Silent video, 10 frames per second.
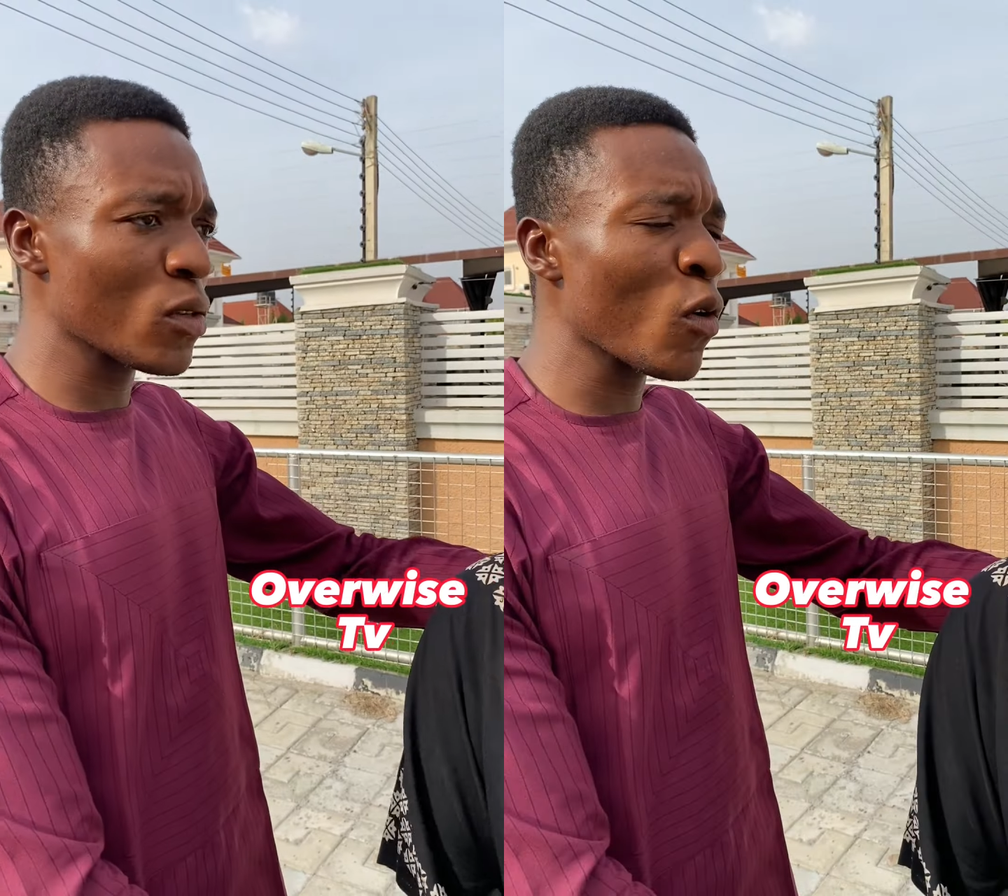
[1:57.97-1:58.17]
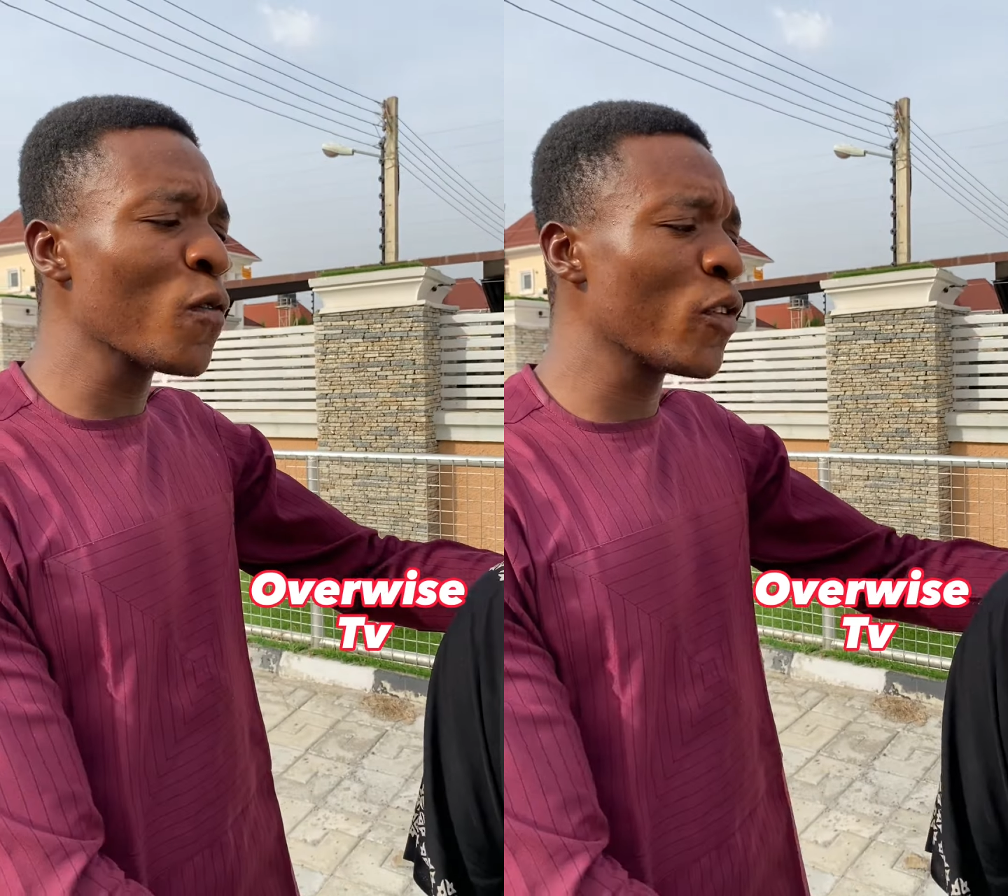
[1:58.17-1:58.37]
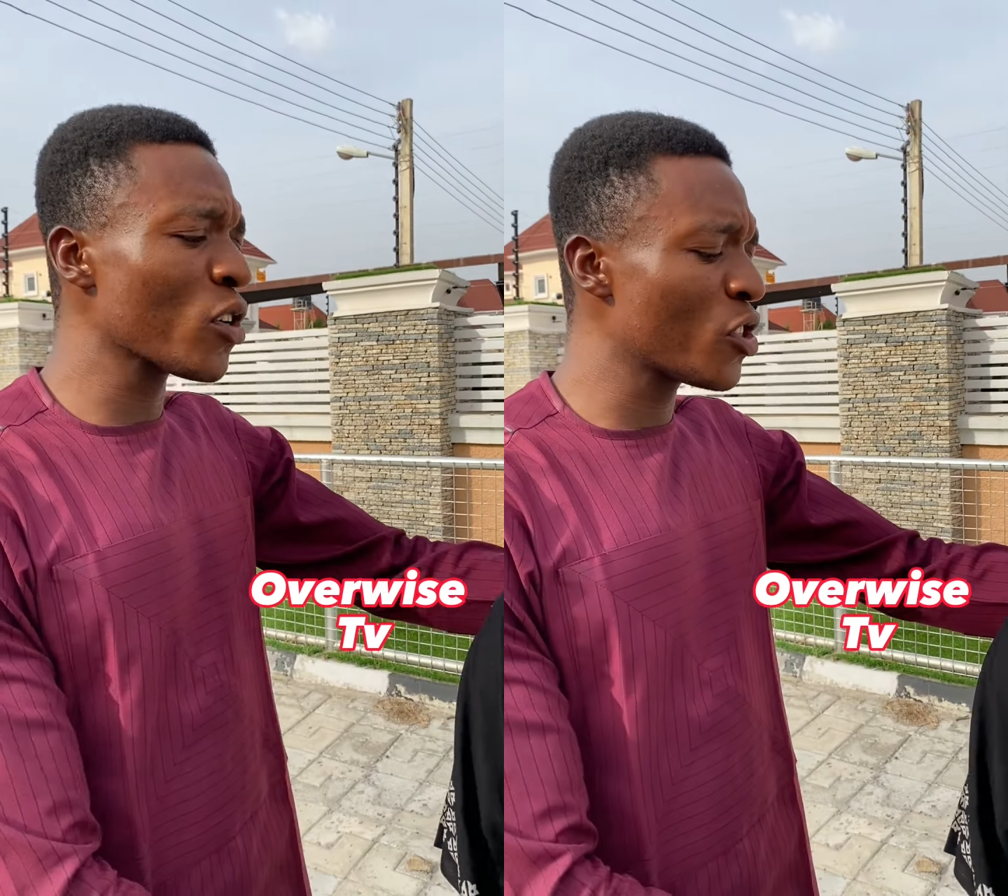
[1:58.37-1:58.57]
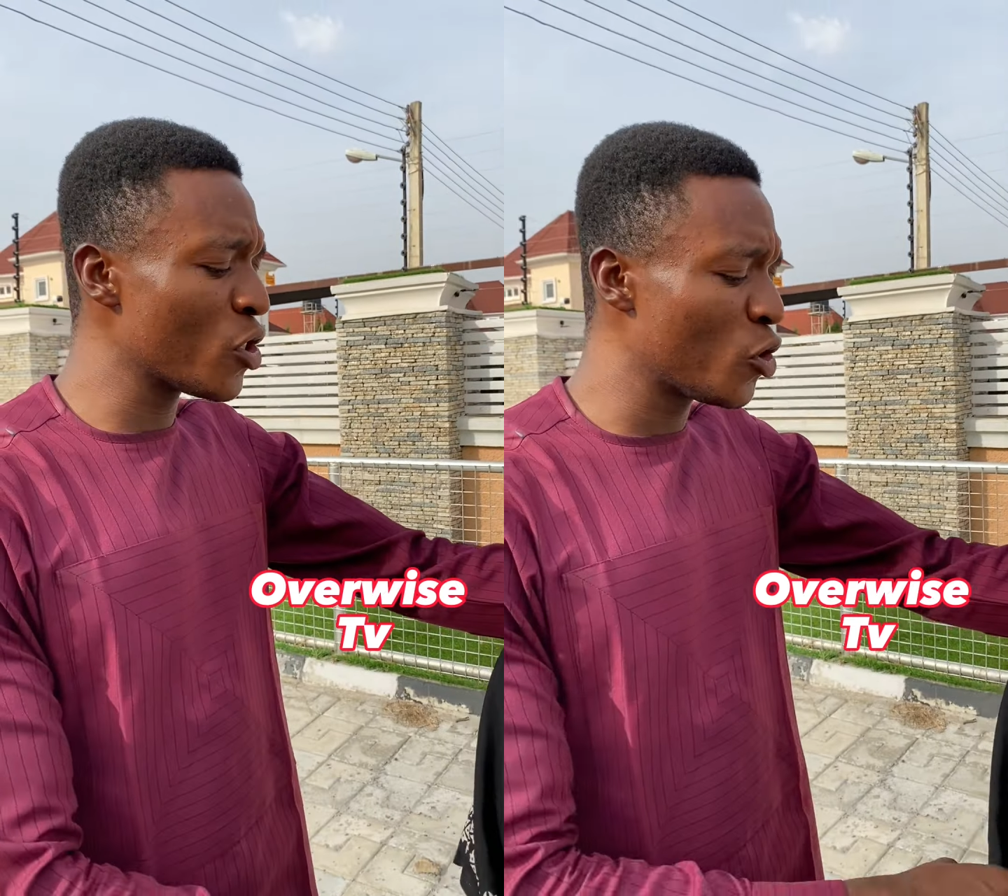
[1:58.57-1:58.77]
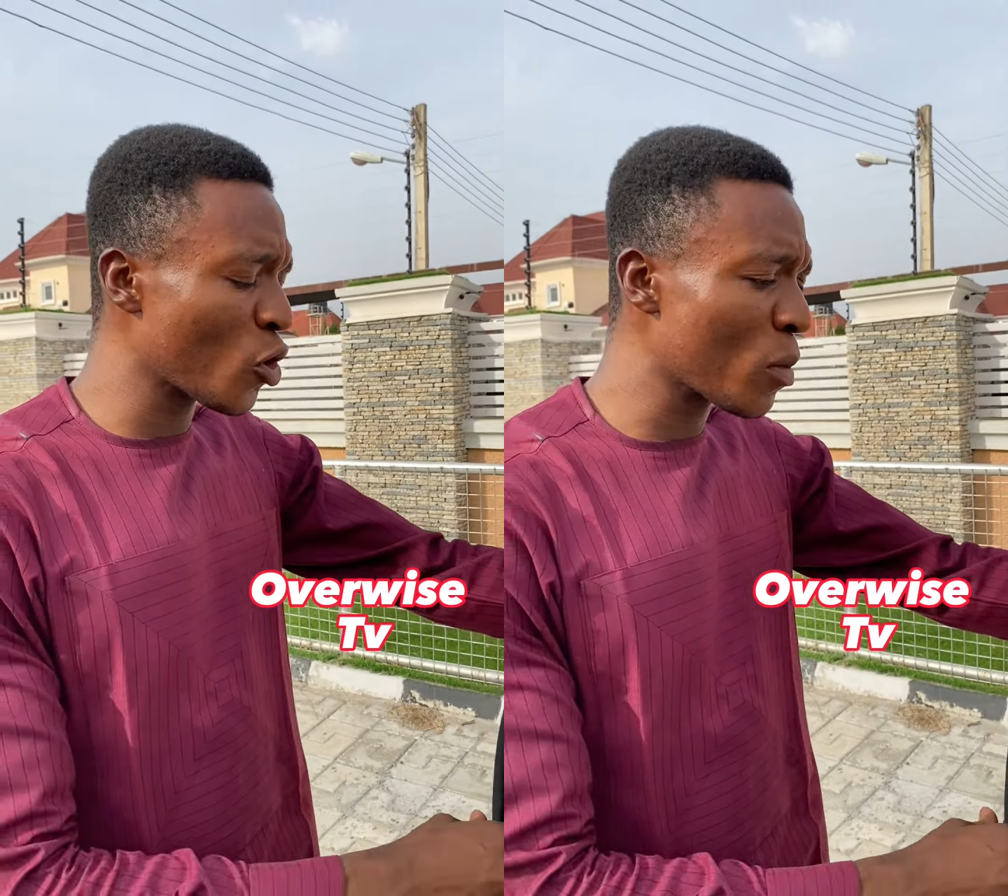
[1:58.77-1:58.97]
obvious you
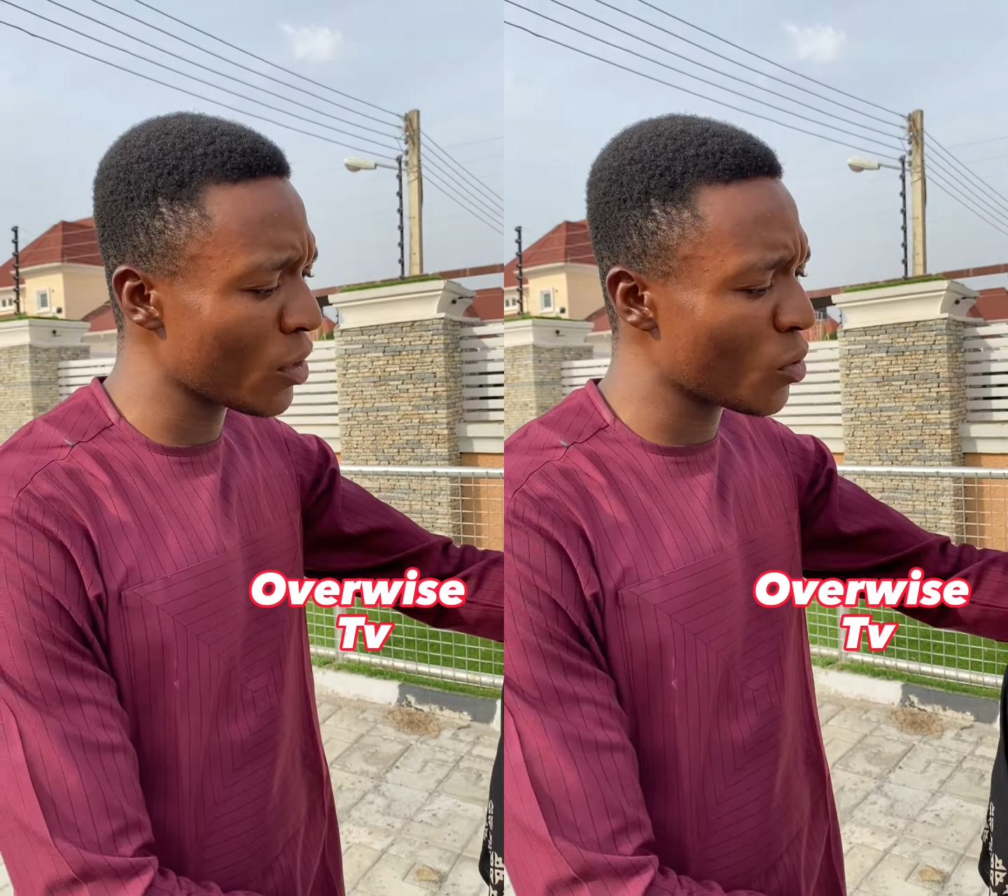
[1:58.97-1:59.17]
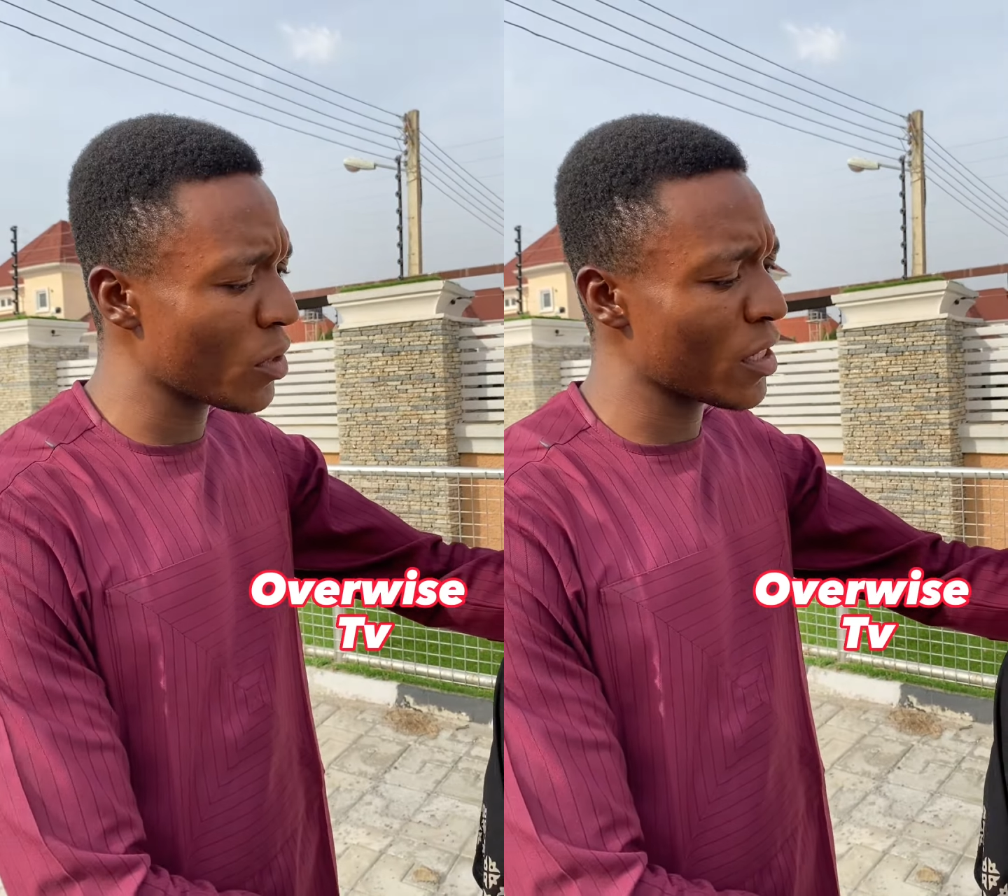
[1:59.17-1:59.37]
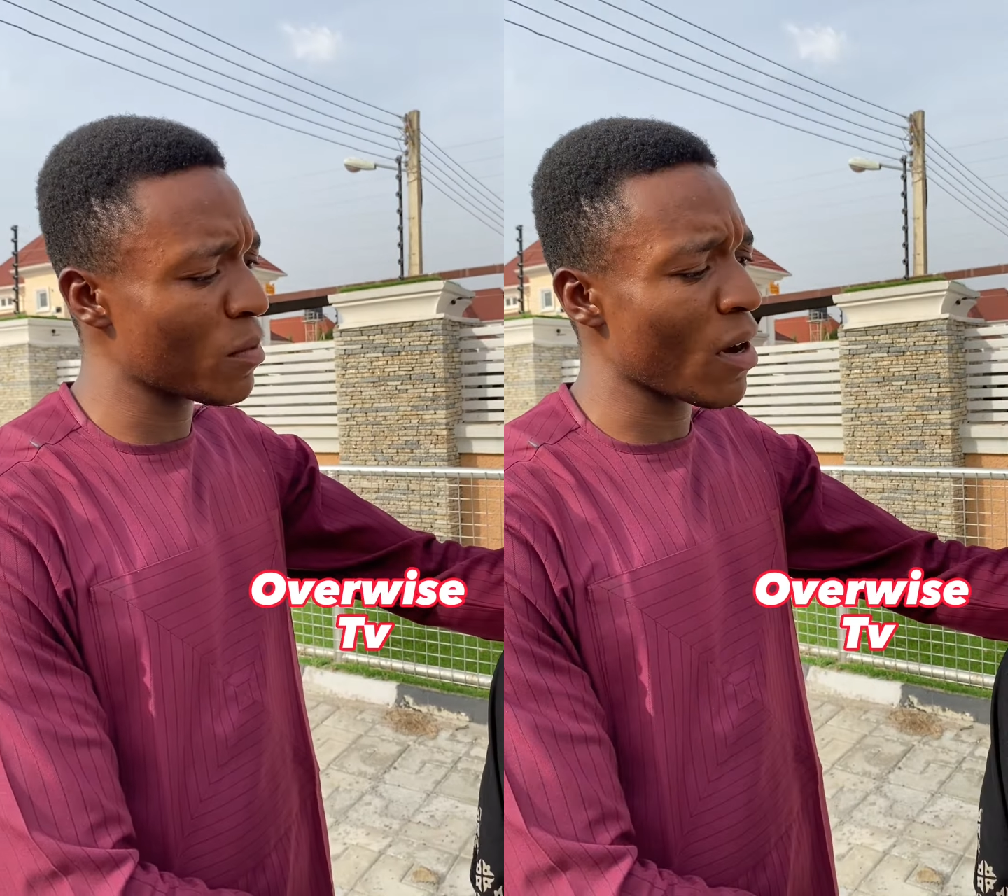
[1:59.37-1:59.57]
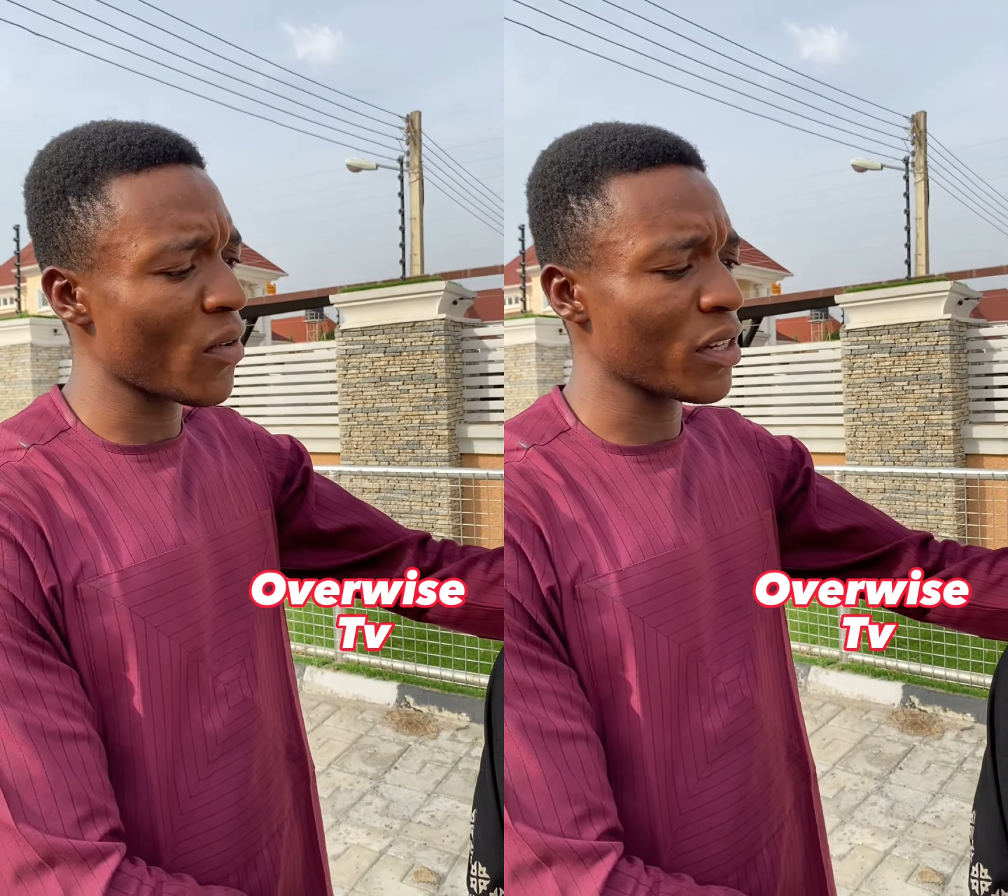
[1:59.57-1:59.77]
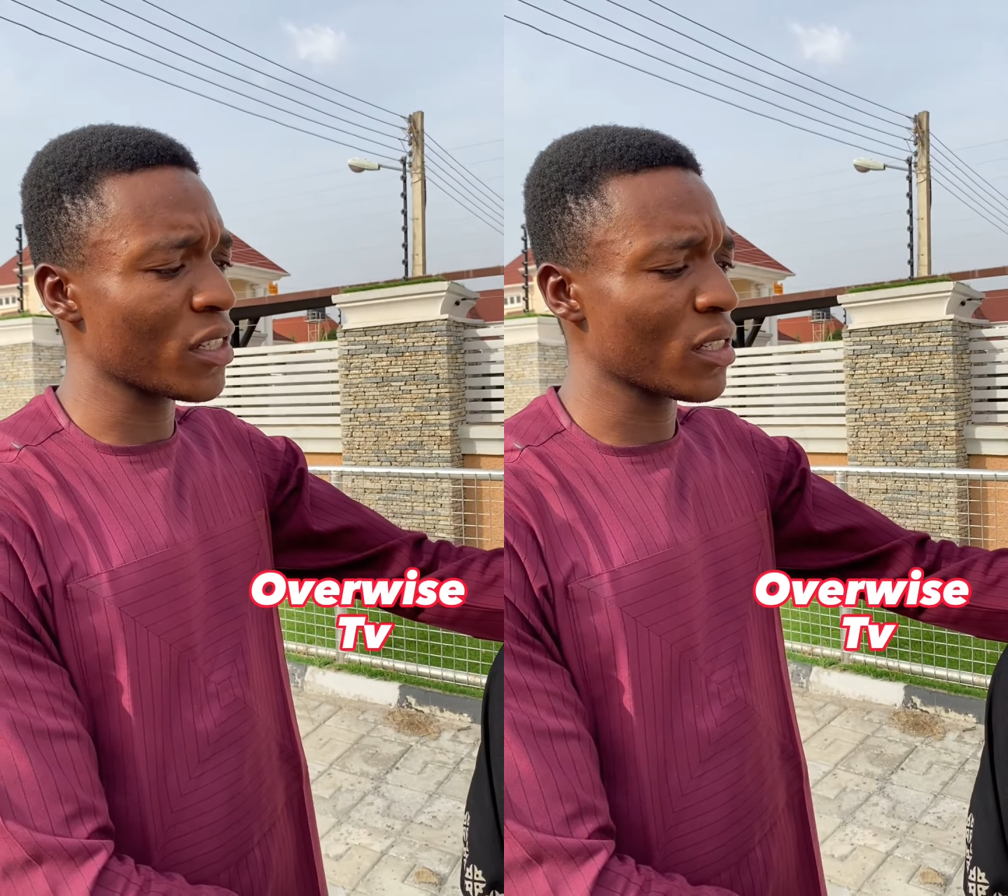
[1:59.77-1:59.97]
jumped into this
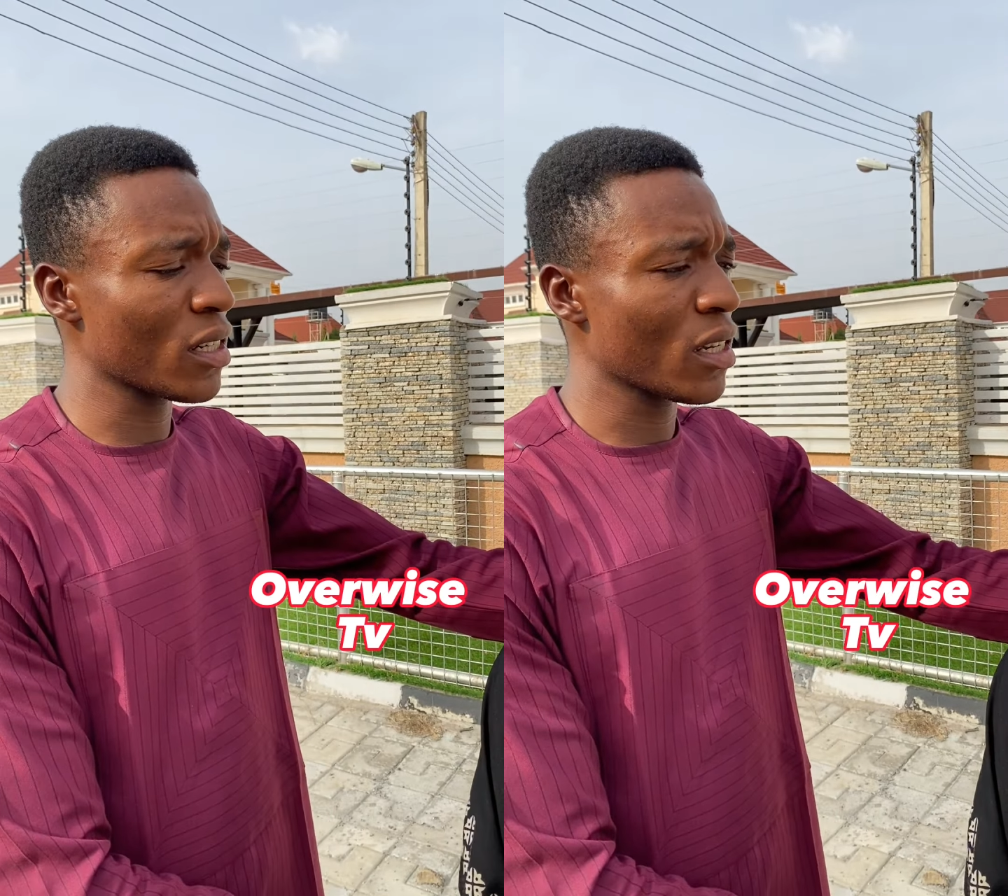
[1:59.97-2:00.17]
marriage.